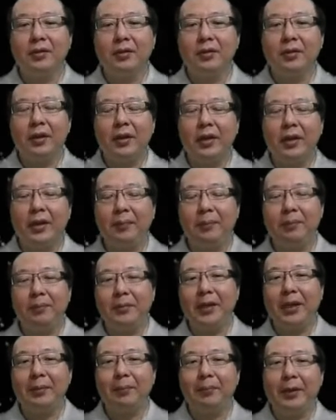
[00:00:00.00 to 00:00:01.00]

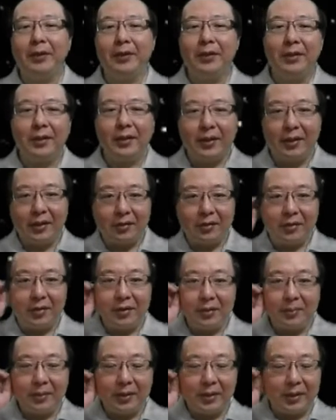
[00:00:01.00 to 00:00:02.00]
That particular
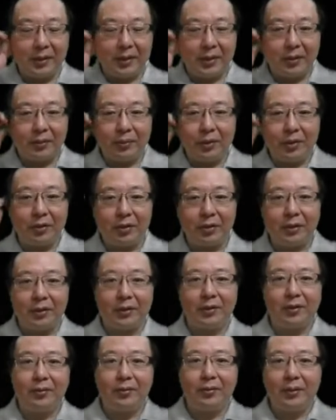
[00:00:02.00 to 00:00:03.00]
algorithm, we talked
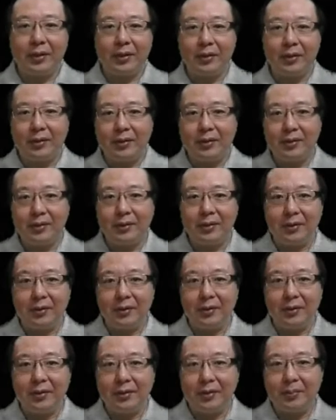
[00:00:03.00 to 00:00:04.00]
that this
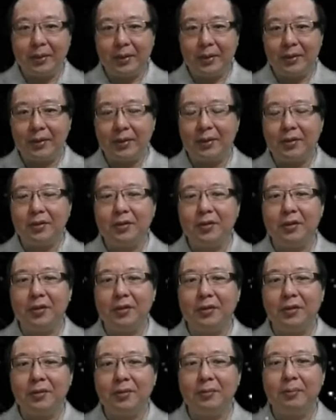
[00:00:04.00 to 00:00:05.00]
method is
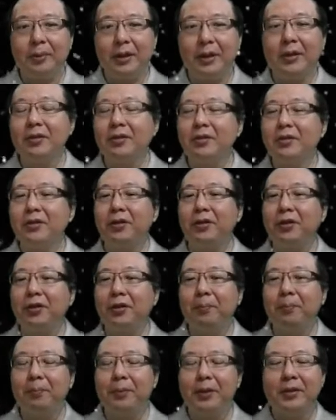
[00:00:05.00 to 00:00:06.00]
called bucket sort
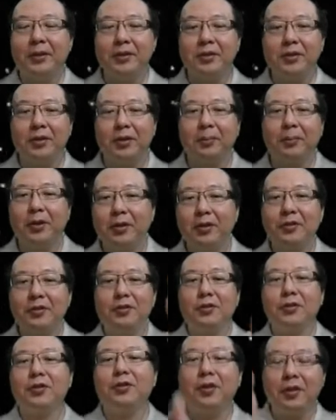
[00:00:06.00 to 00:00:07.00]
or bin sort because you
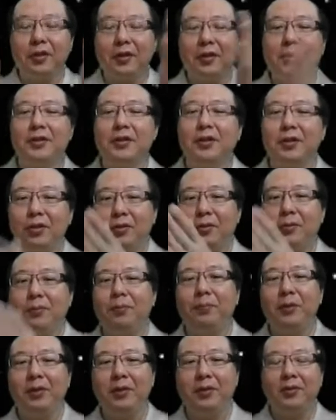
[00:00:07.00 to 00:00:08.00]
sort things into
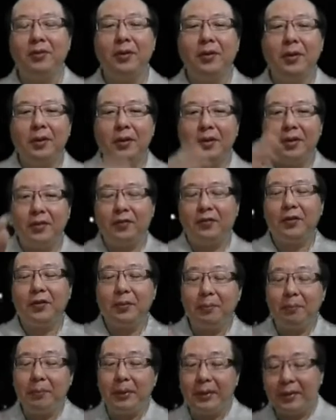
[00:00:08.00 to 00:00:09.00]

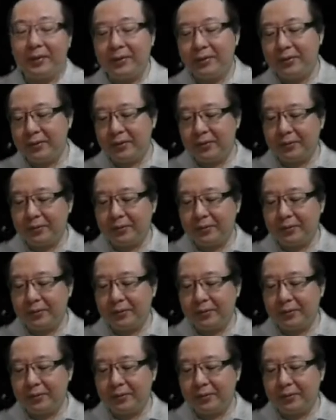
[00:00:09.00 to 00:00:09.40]
different bins.